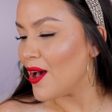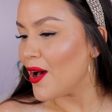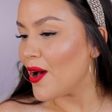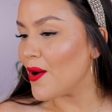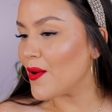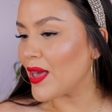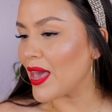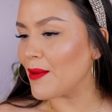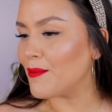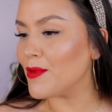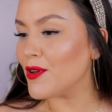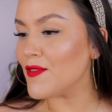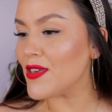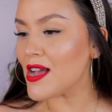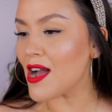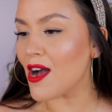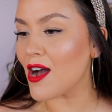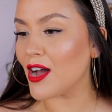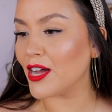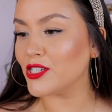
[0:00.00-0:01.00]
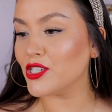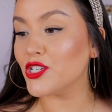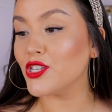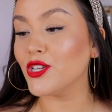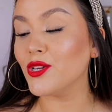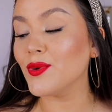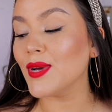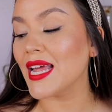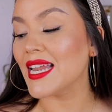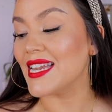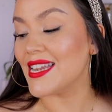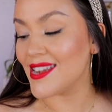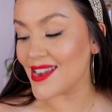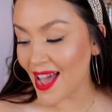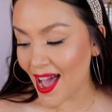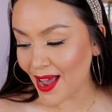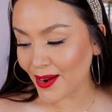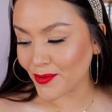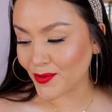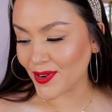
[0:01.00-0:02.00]
Okay, moving on to
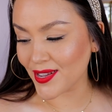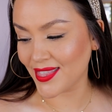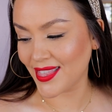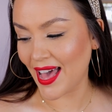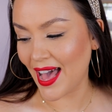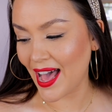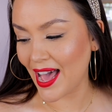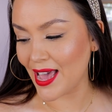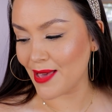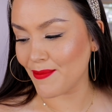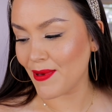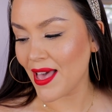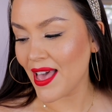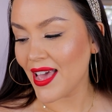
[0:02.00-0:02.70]
not worth the hype.